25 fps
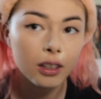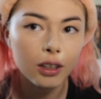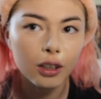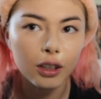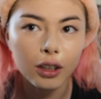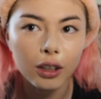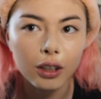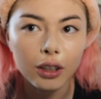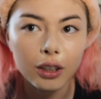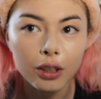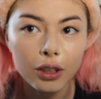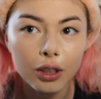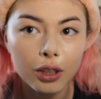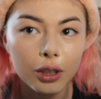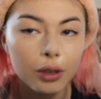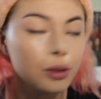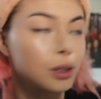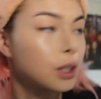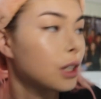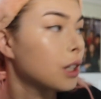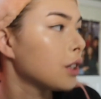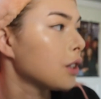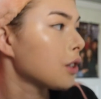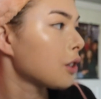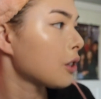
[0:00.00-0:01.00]
her in 2
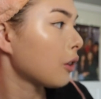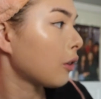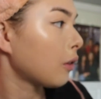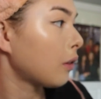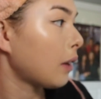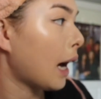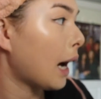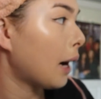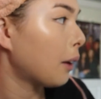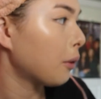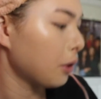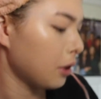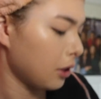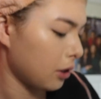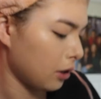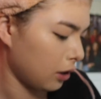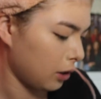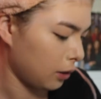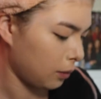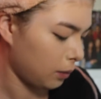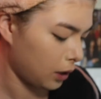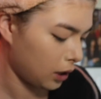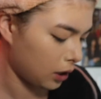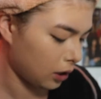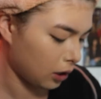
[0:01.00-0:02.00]
years, so that was
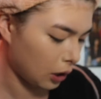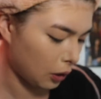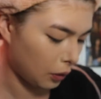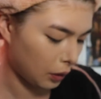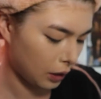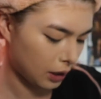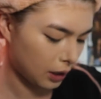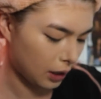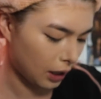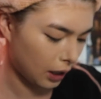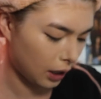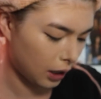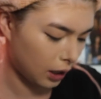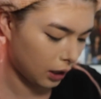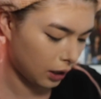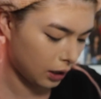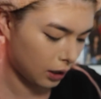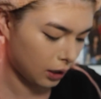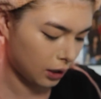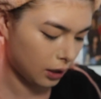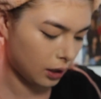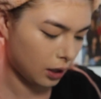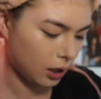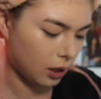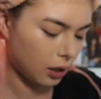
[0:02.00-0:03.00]
gonna be so exciting to
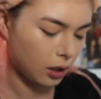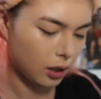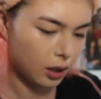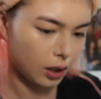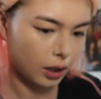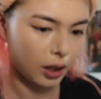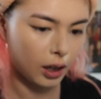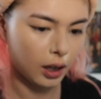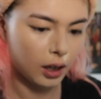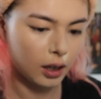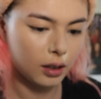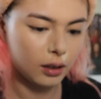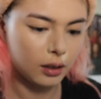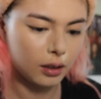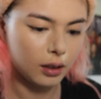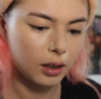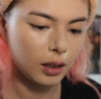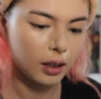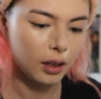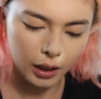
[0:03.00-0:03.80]
see her again.